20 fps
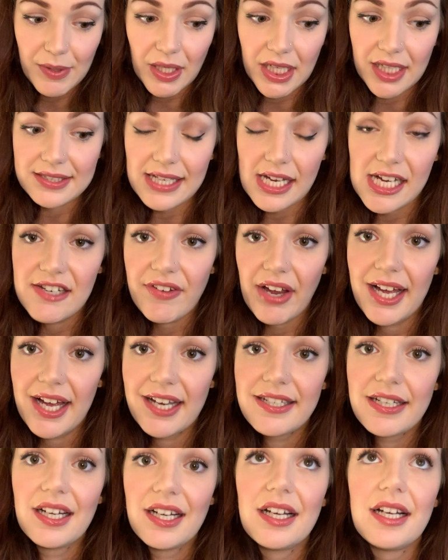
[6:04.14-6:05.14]
because I've
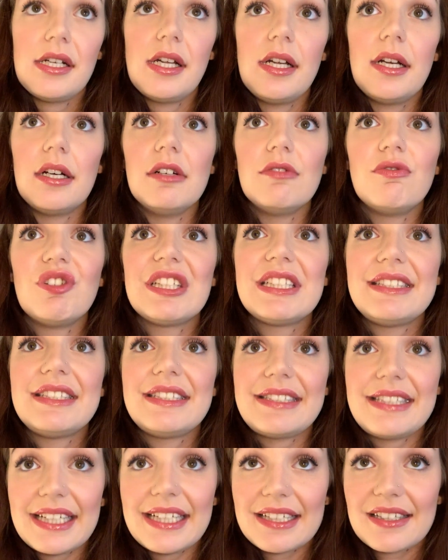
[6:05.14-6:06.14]
had a
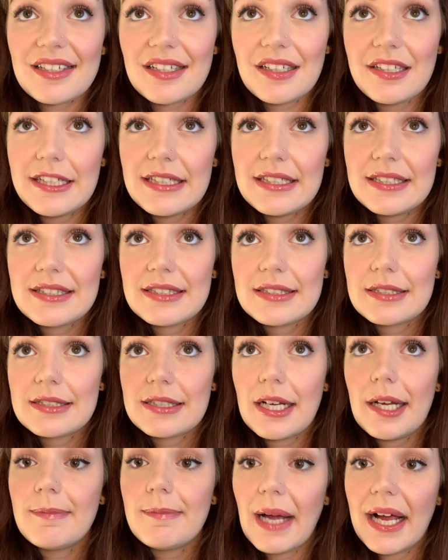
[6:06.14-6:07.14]
ridiculous
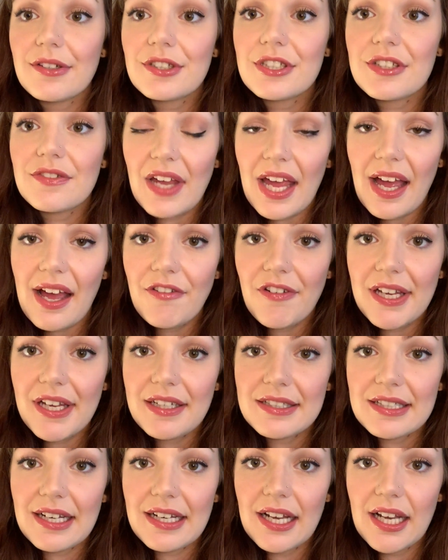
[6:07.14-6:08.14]
amount of
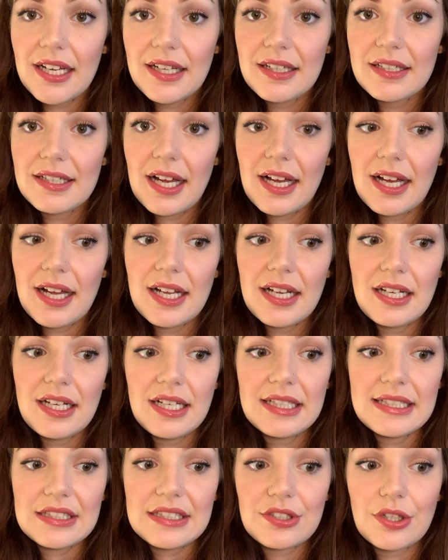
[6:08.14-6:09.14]
caffeine today
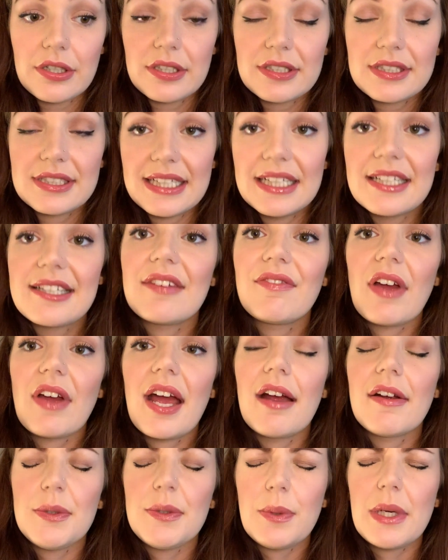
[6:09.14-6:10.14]
and it's not sitting
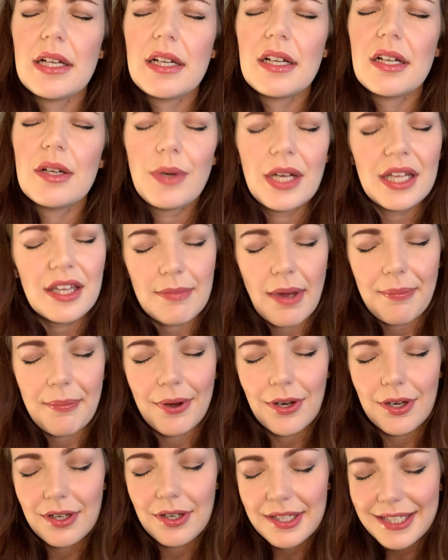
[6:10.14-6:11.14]
very well with my
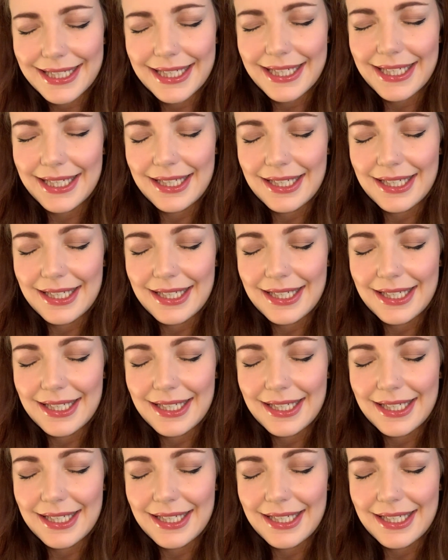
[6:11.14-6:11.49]
body.